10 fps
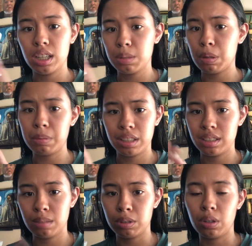I should probably
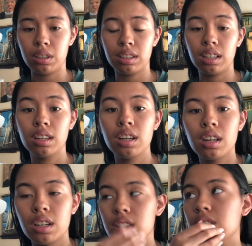keep an eye on that.
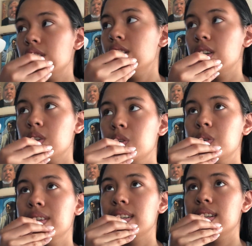
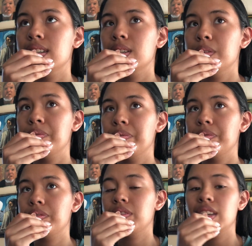So
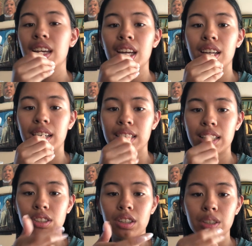yeah, and I
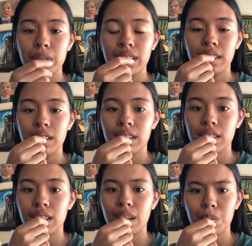started doing that,
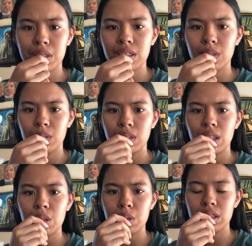and that was
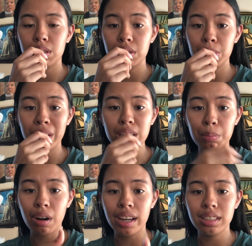to my
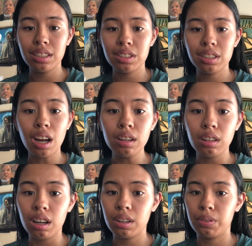surprise, it's got a
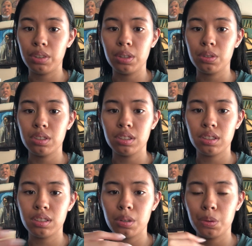lot of views.
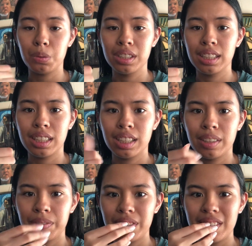So
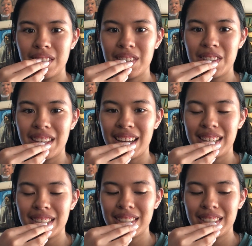not know that.